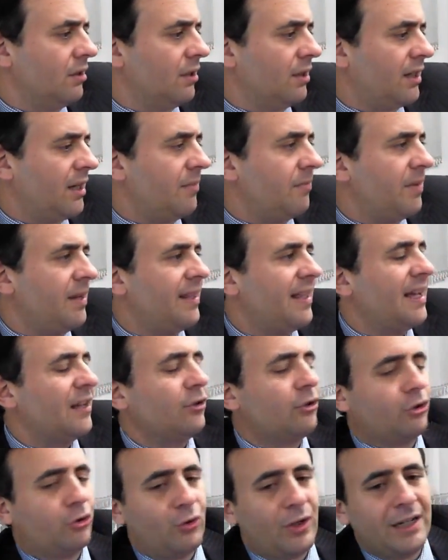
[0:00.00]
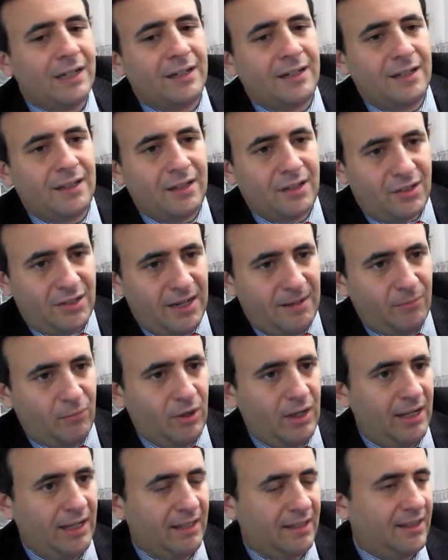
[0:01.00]
can be then treated in the same
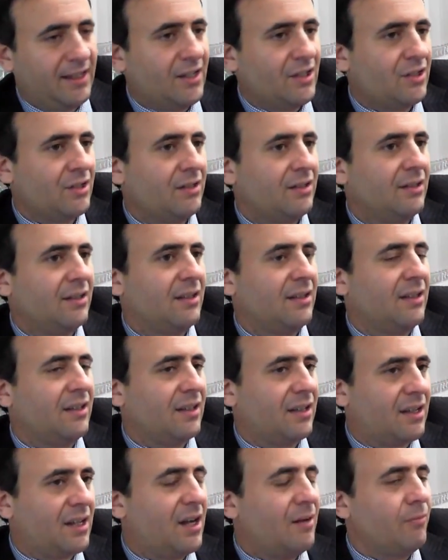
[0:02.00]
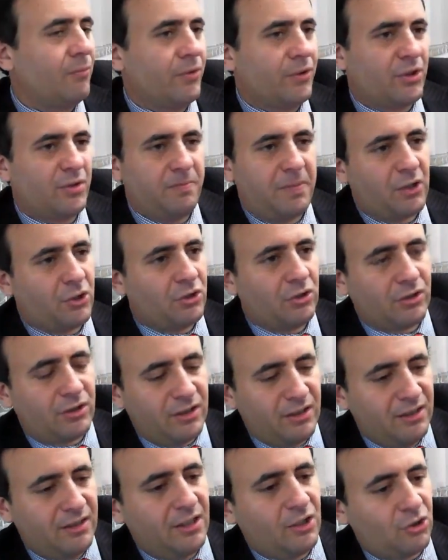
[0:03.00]
way. It doesn't come with special
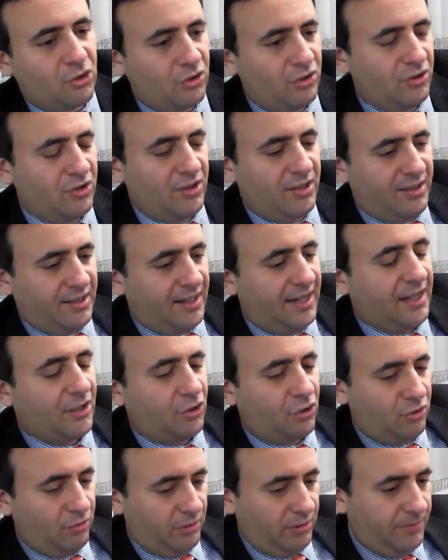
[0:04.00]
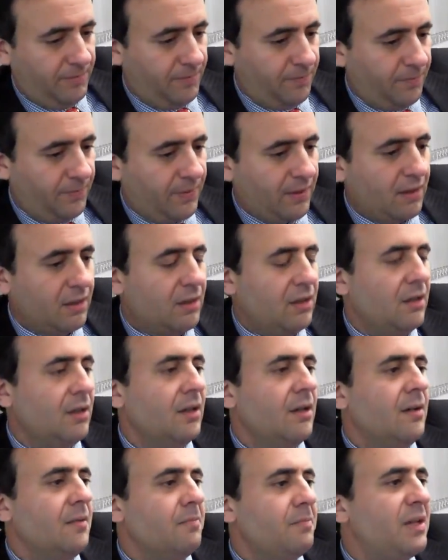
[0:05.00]
conditions attached to it.
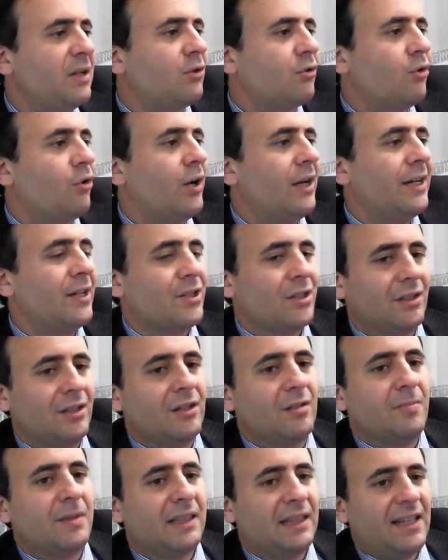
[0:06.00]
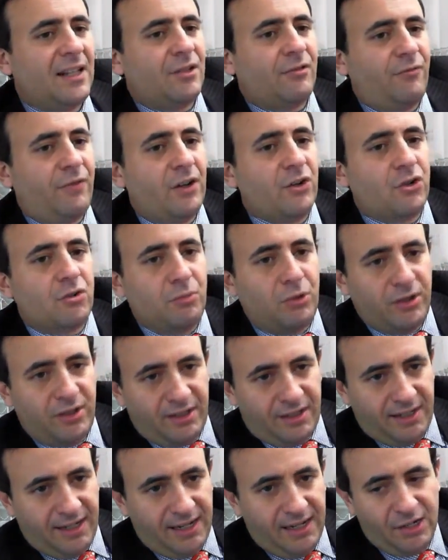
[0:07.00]
Bitcoin is a little bit less fungible
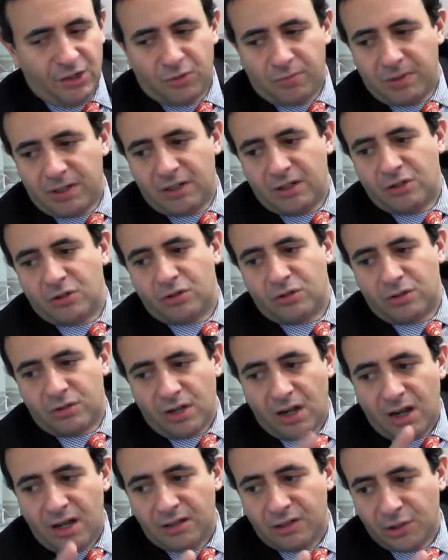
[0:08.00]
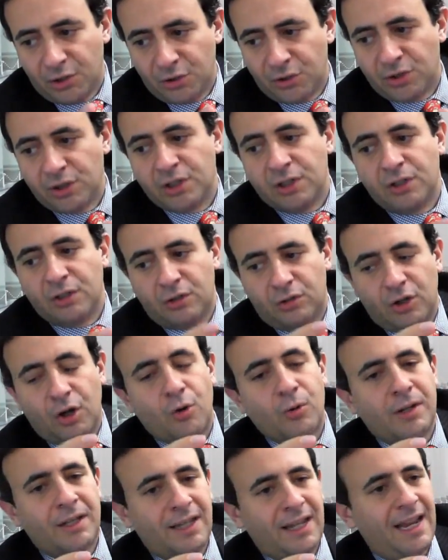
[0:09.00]
than cash because dollars
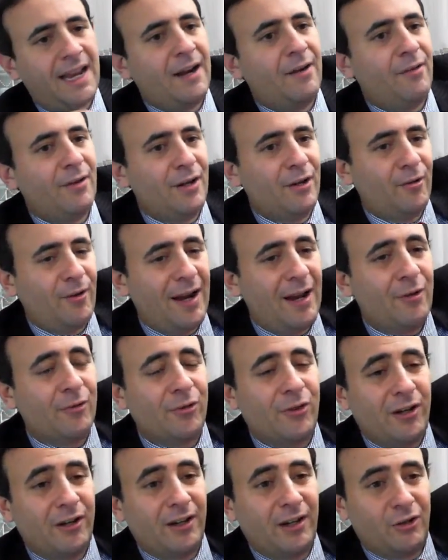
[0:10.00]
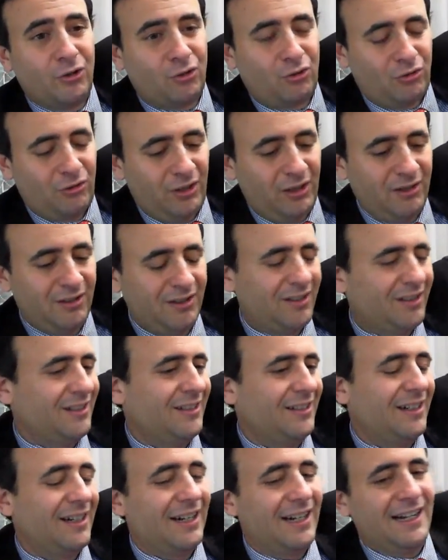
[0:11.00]
don't carry around their history
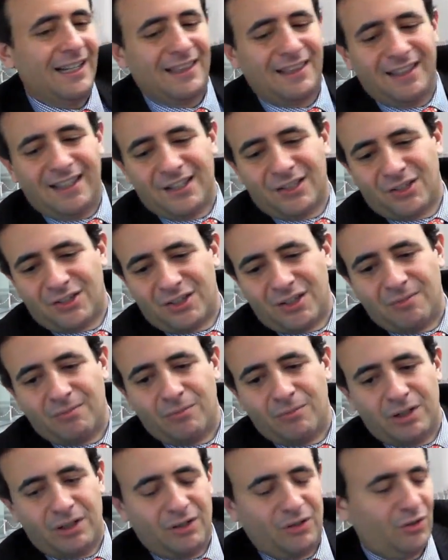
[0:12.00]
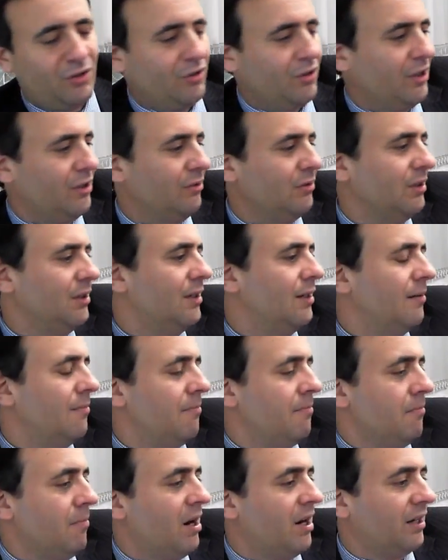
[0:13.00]
unless someone is,
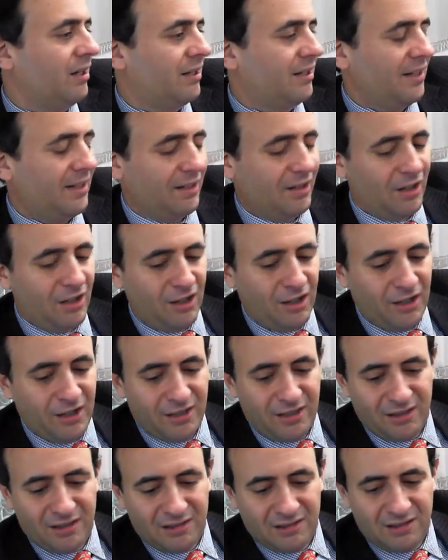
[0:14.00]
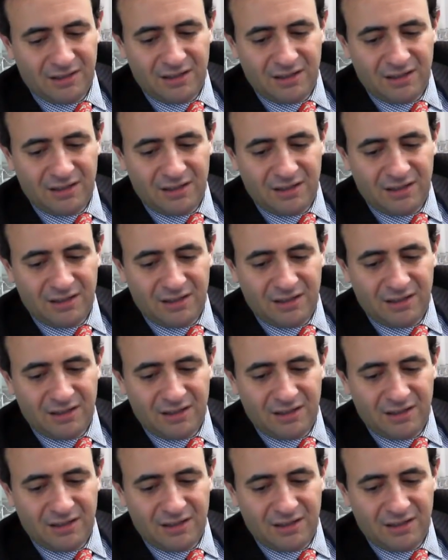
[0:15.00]
marking on